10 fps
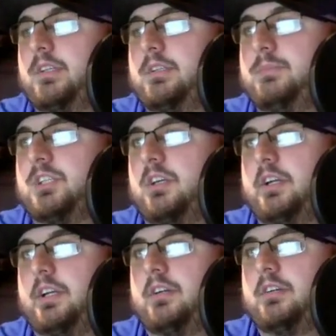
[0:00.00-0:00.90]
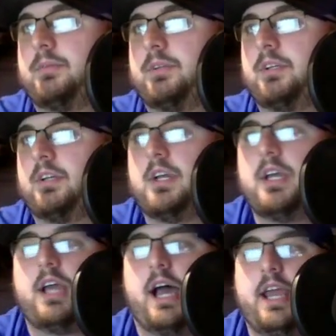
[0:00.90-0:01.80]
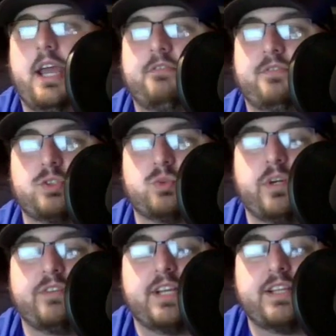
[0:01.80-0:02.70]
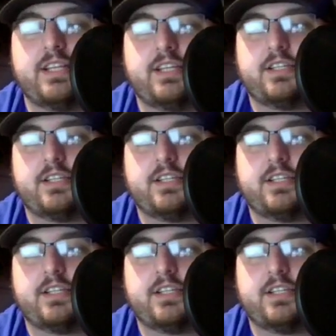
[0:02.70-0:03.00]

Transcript: sorry here. I have Swift. I think,